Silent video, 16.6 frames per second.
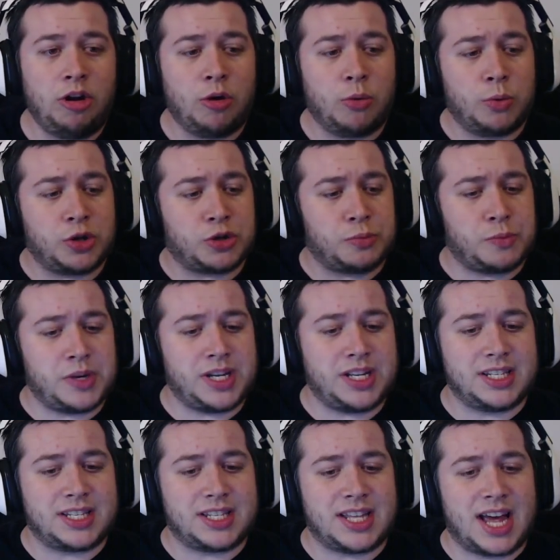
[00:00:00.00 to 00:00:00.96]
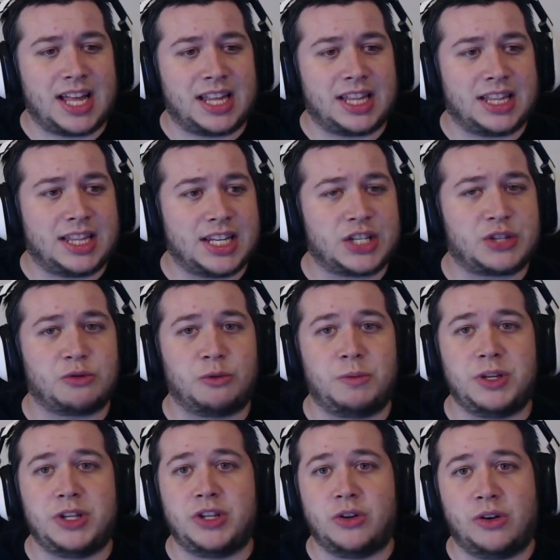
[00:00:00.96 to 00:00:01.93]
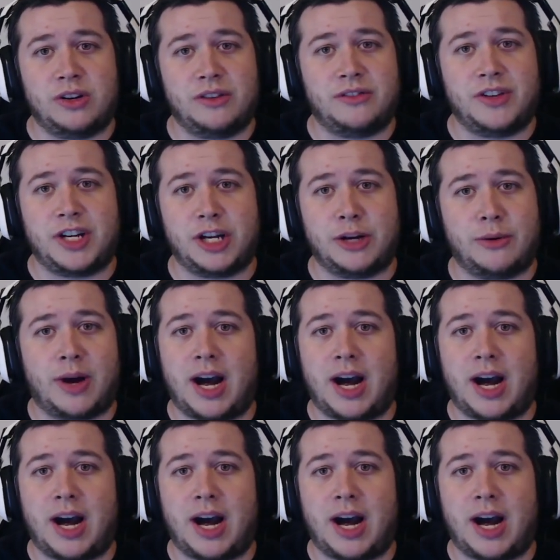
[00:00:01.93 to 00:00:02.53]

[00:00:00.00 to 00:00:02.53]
Which means that this will be the only video